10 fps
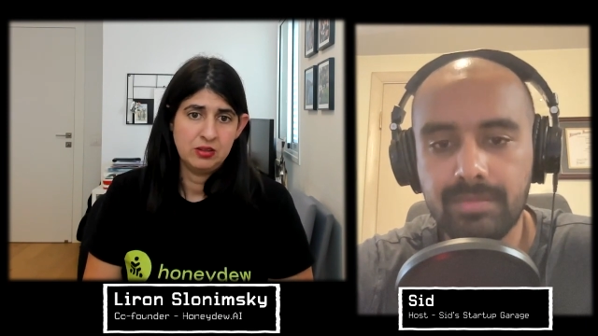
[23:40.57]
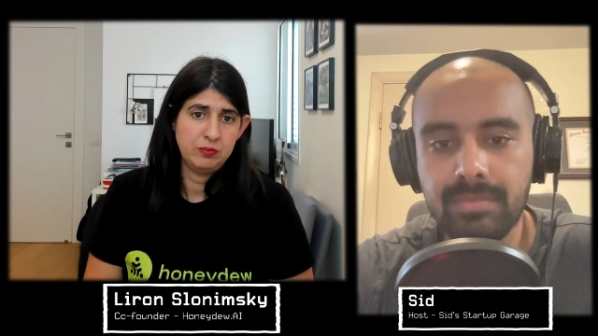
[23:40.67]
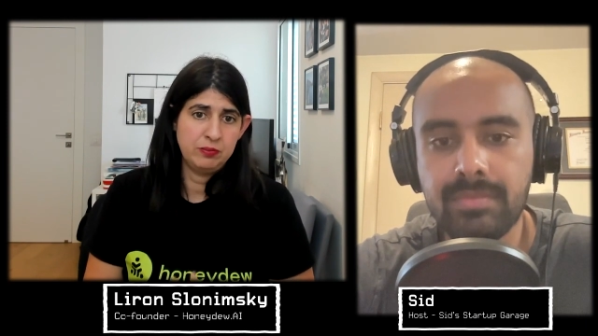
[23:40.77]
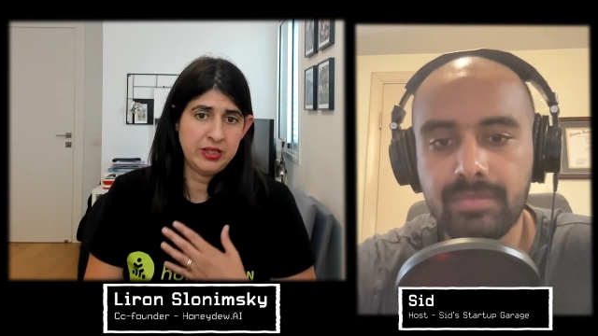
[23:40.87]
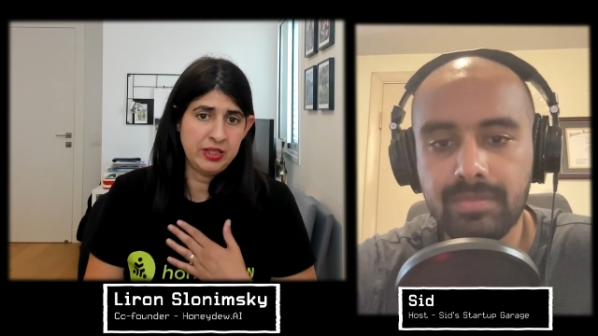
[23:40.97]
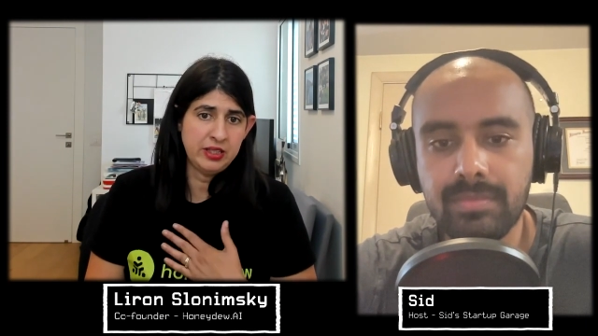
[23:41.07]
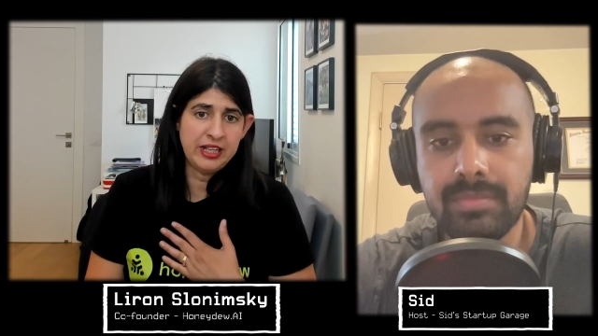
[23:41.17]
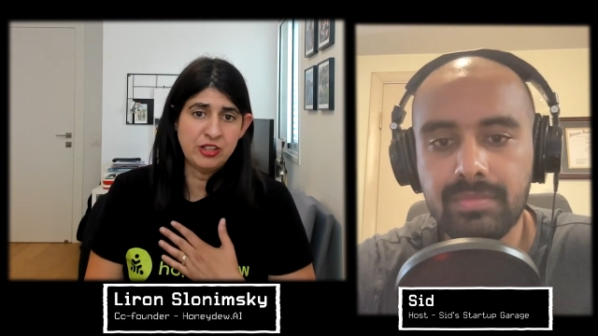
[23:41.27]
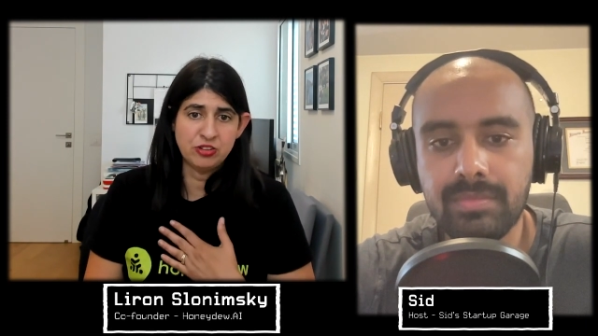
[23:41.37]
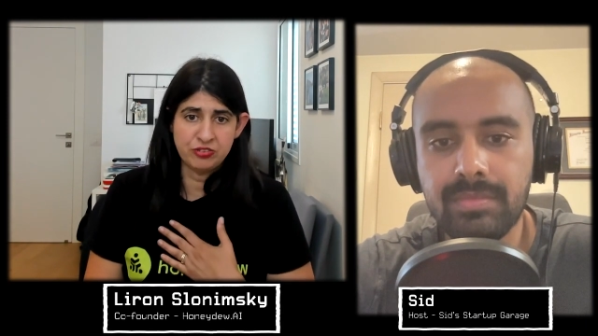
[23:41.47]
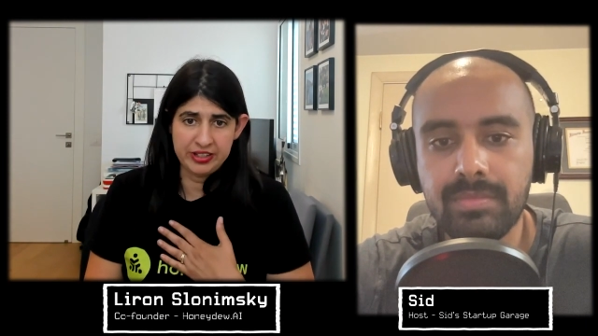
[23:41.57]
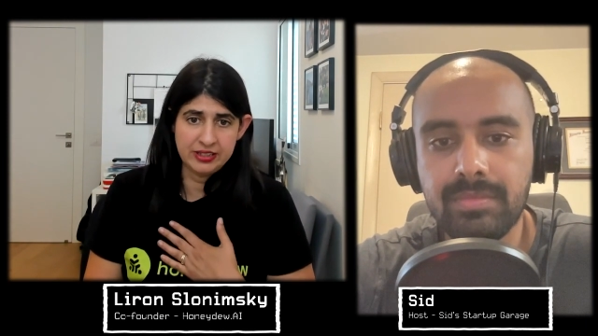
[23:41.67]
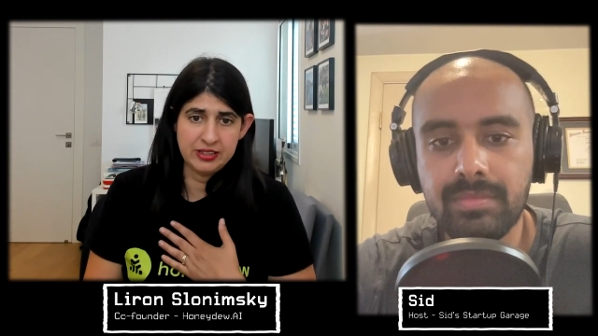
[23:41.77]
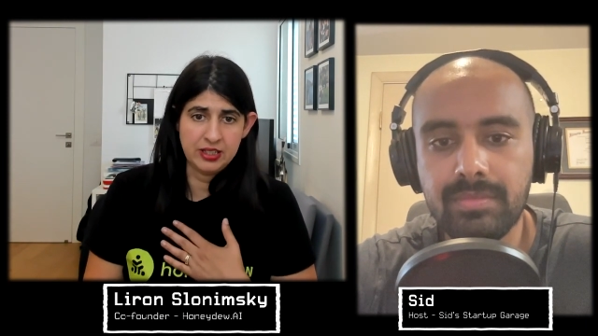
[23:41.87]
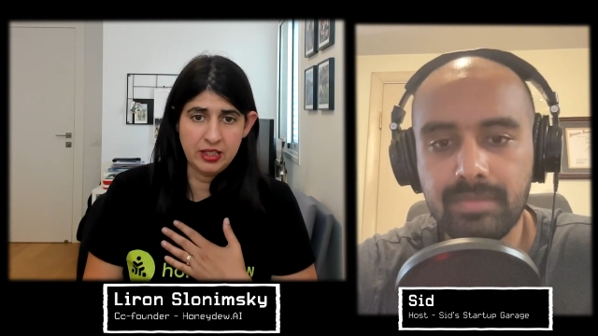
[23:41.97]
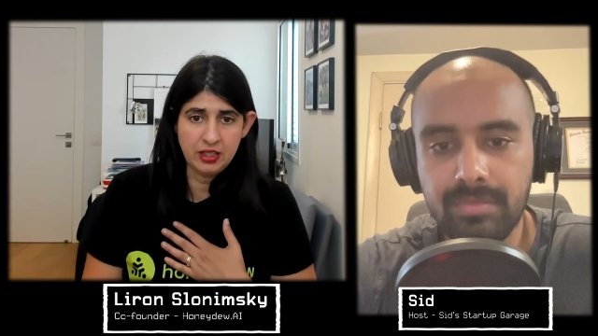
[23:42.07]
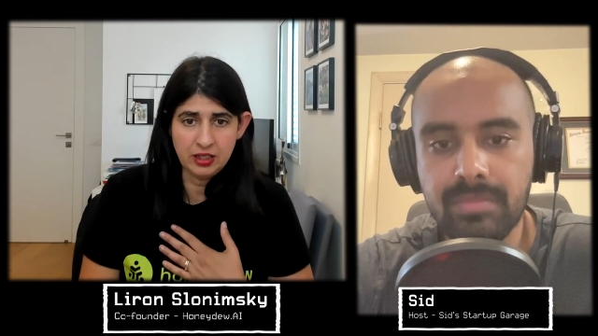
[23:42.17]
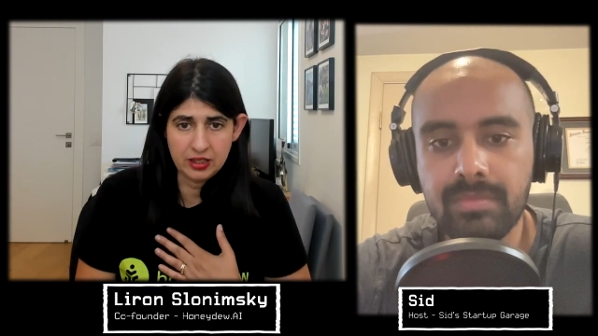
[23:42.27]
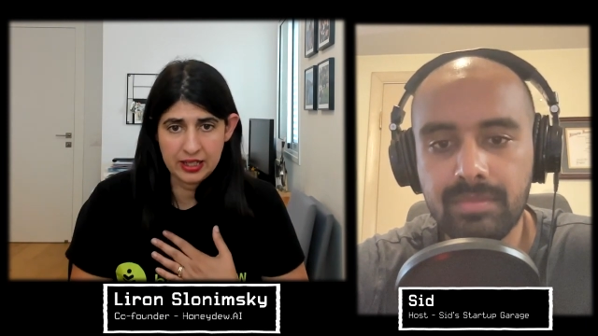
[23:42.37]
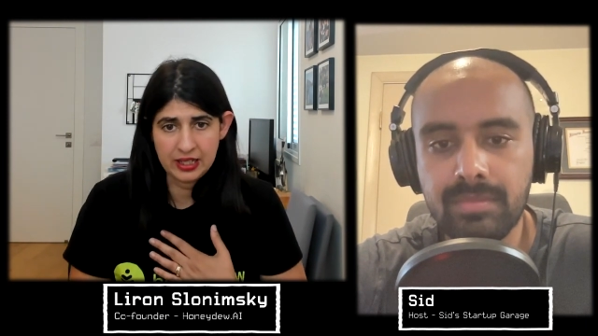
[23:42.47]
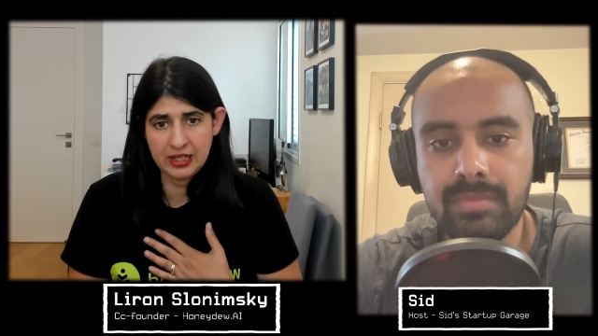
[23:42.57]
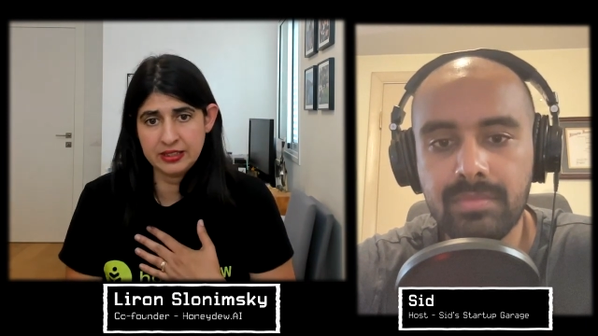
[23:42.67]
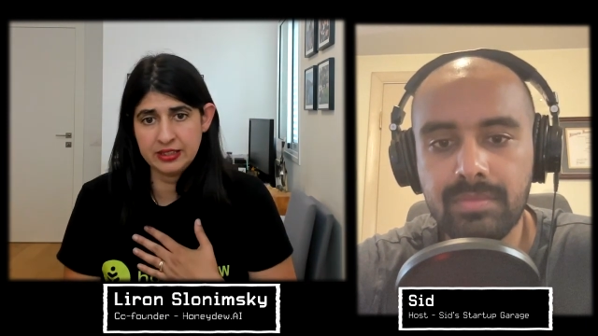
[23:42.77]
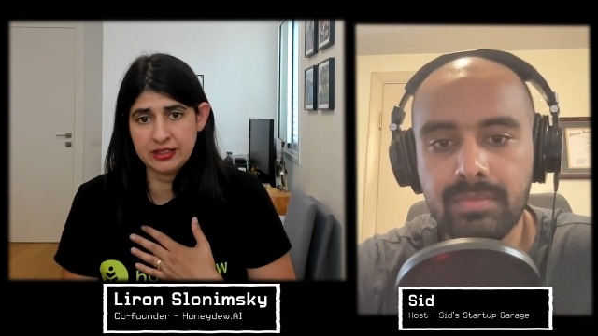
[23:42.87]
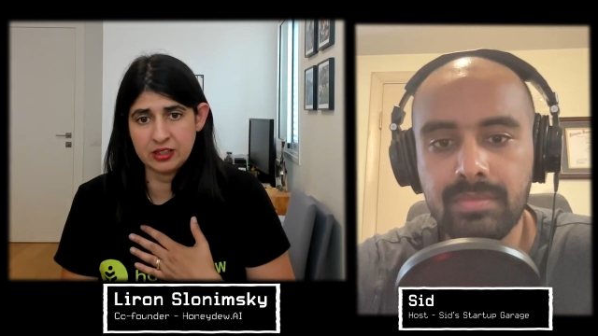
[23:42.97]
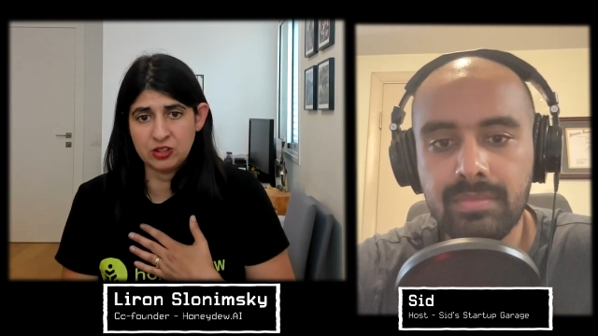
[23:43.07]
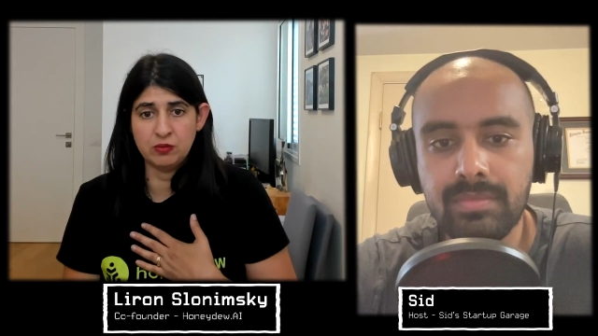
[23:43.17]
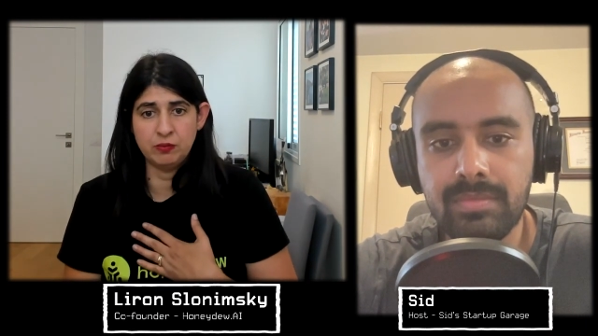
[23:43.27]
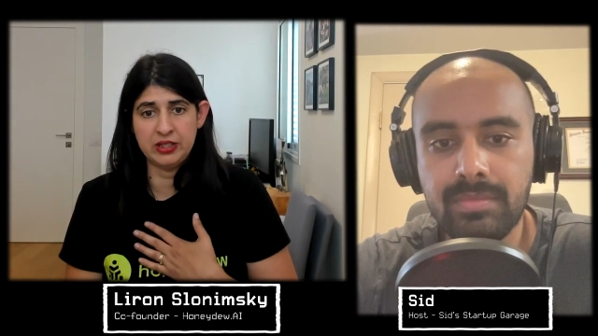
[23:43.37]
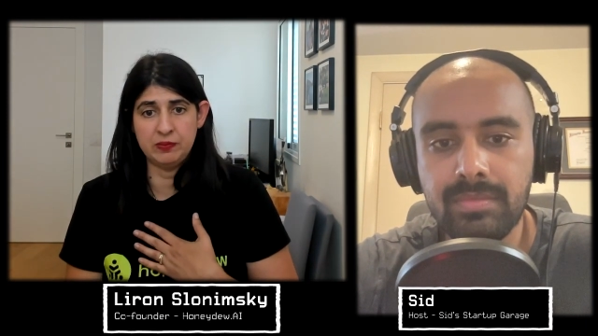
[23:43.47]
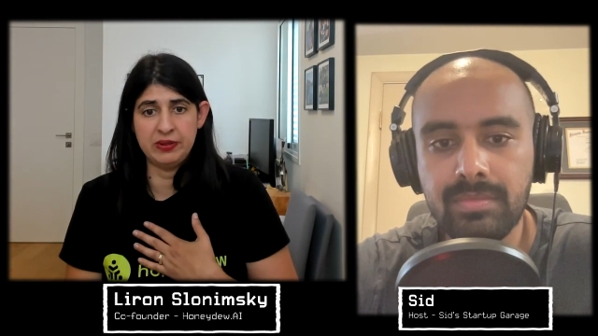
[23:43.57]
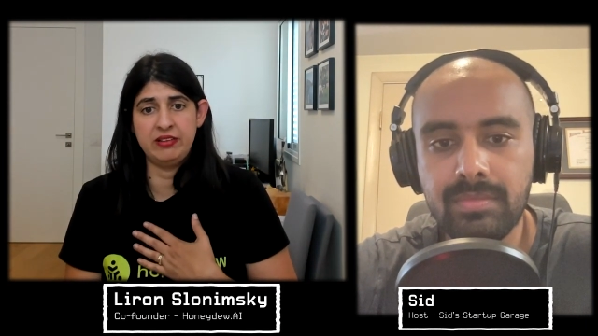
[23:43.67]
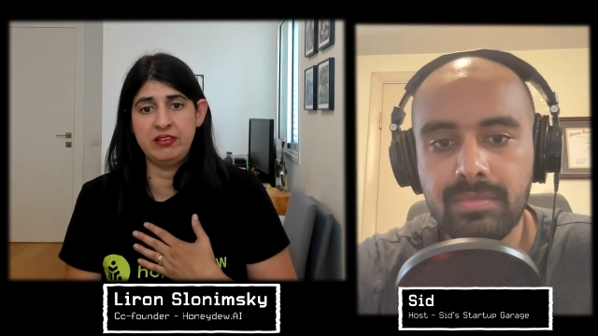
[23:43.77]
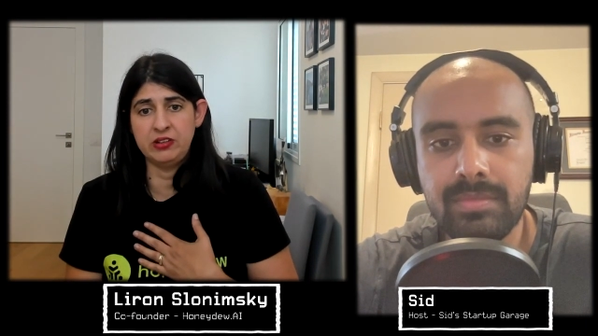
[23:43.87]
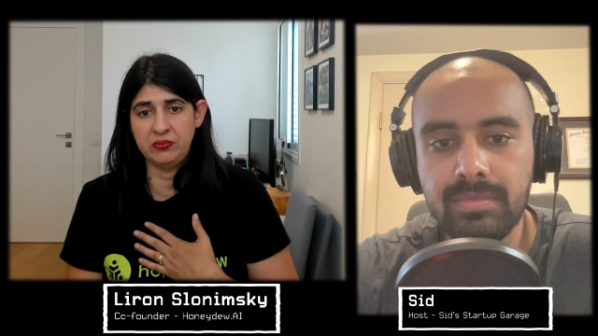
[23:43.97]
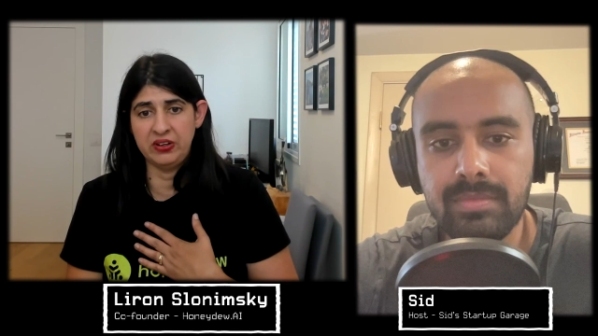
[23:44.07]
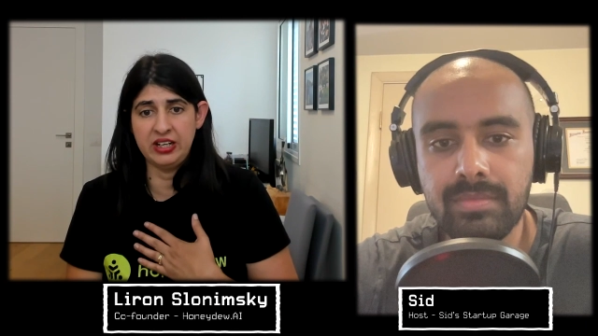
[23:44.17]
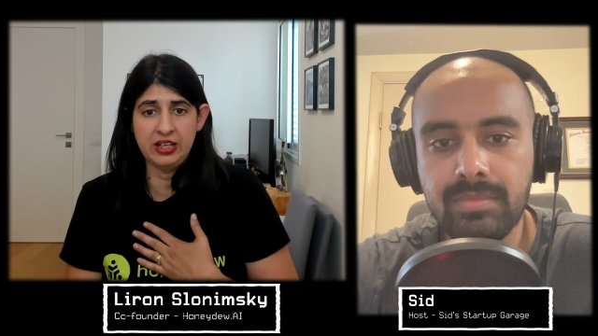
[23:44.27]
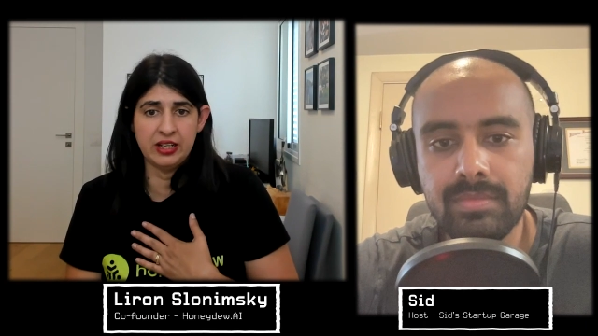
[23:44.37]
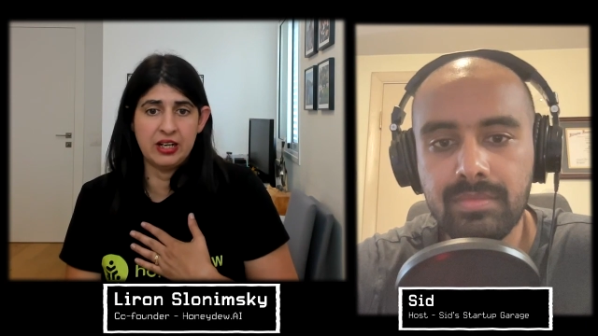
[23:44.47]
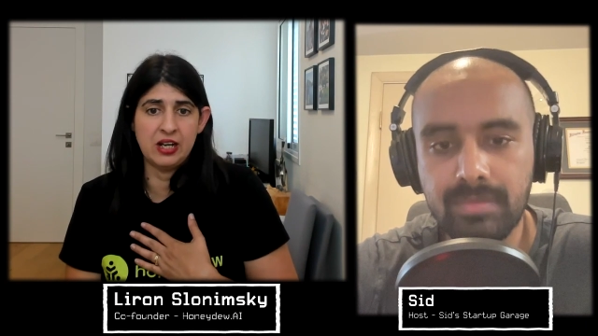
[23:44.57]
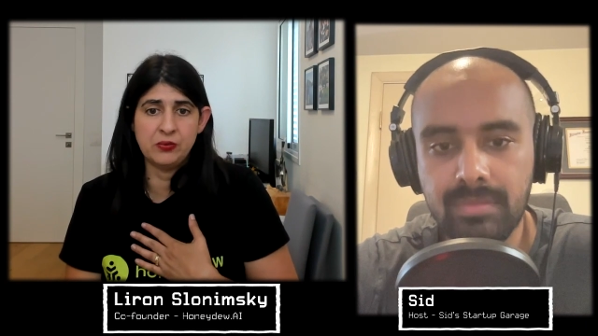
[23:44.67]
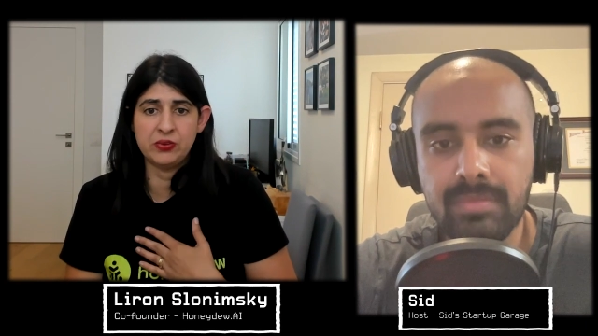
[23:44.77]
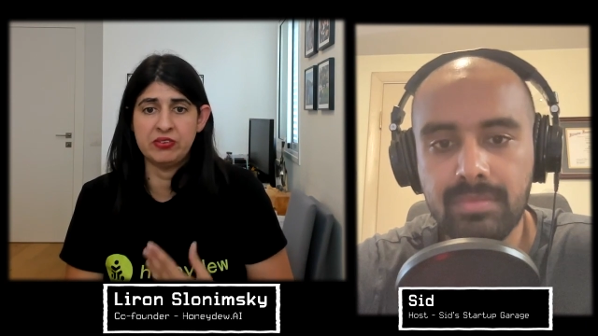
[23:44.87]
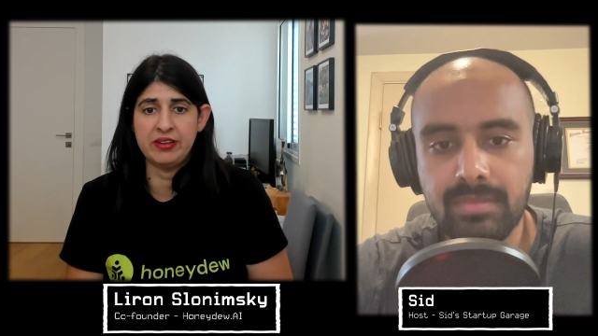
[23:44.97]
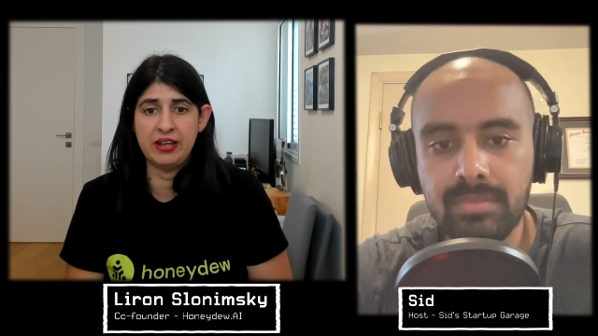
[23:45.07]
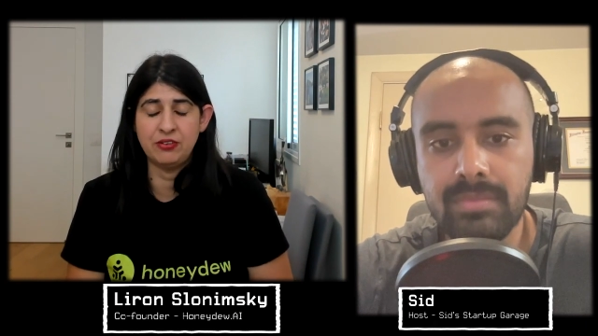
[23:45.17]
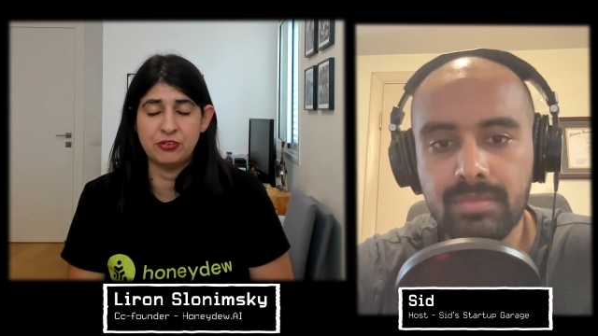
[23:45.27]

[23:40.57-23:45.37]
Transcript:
Speaker 1: Me in the age of 18, I did a combat basic training and I was staying